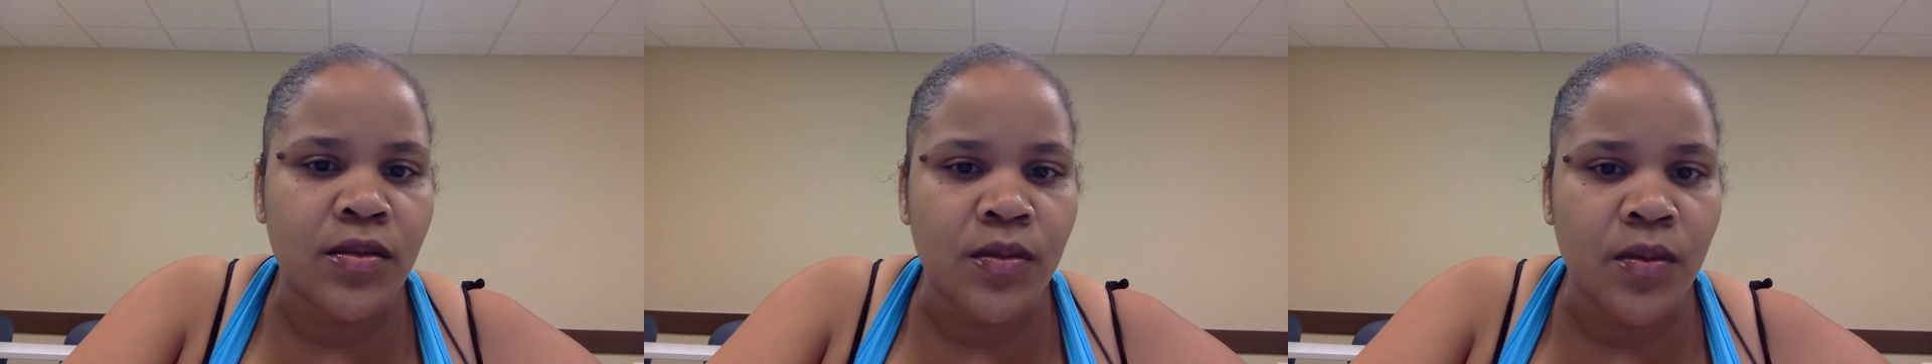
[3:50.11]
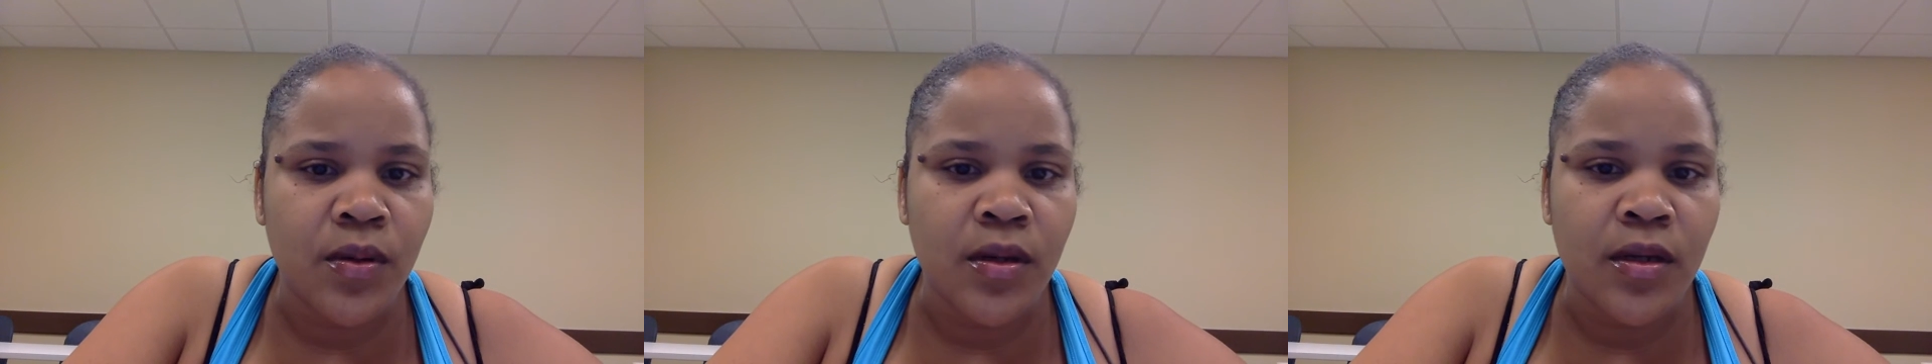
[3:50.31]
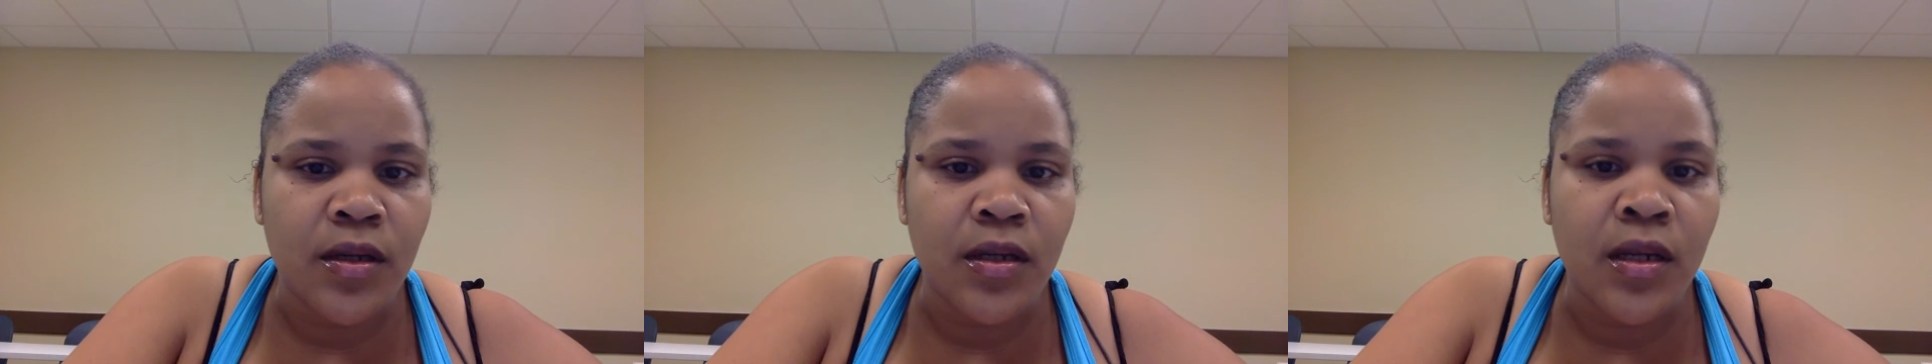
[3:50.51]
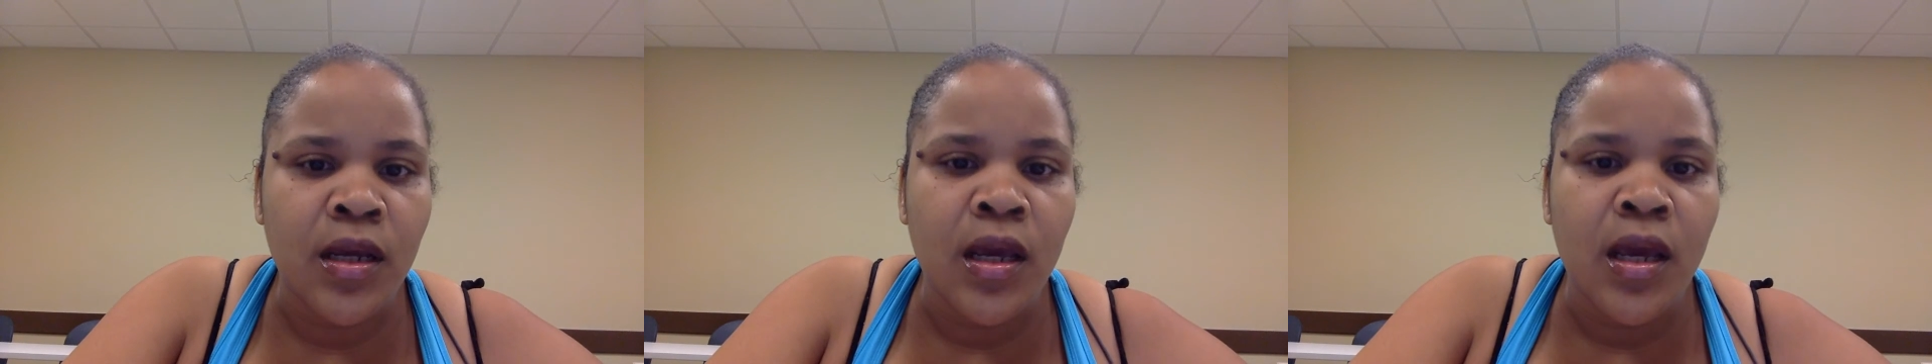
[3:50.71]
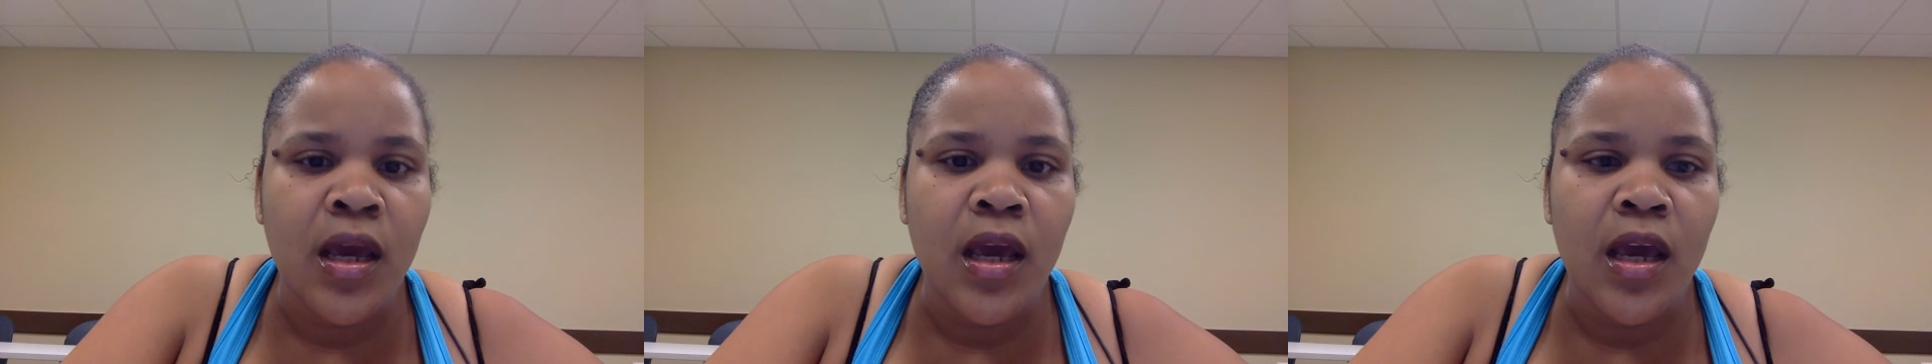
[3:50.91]
on
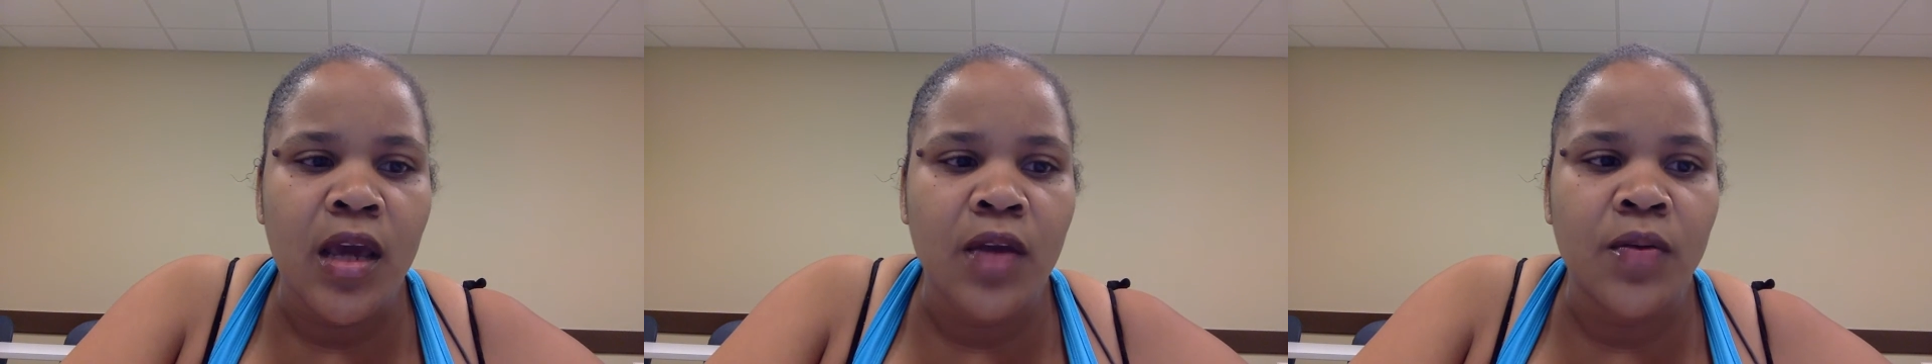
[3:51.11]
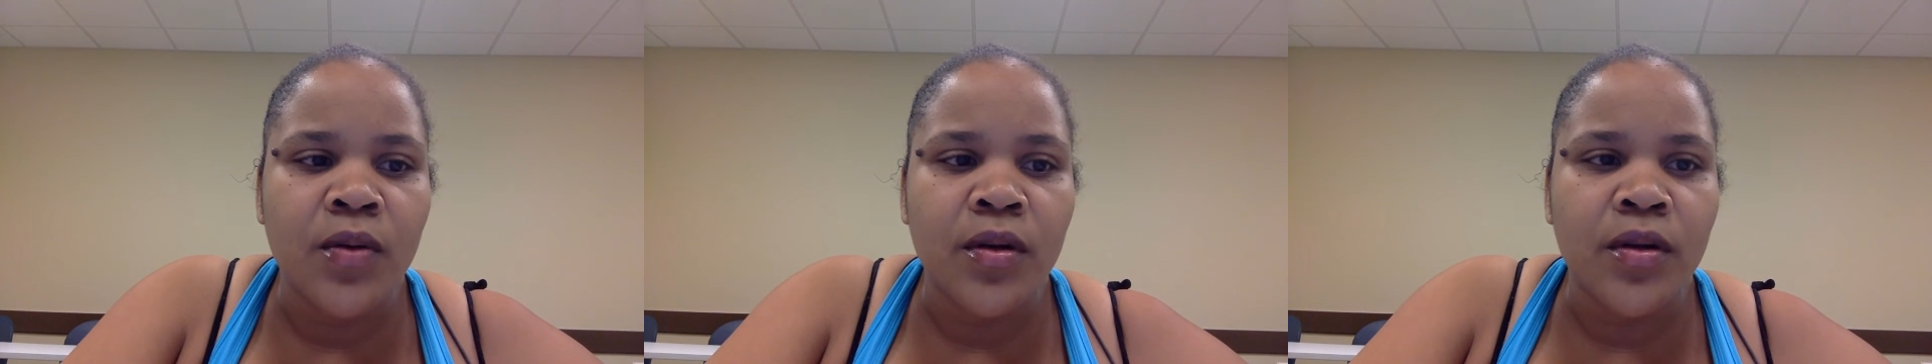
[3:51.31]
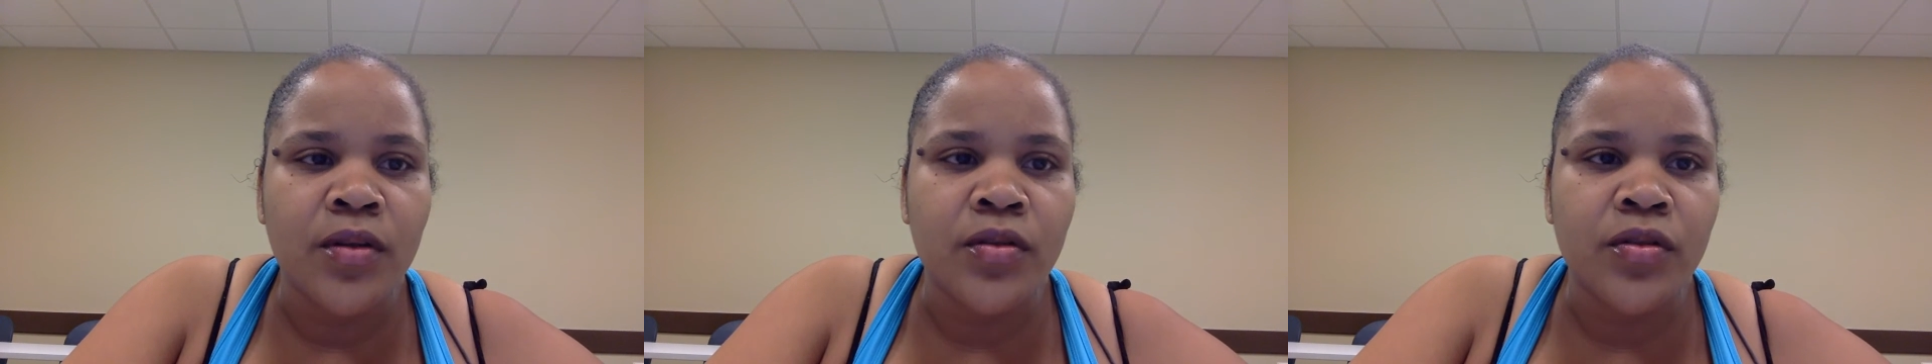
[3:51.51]
in order,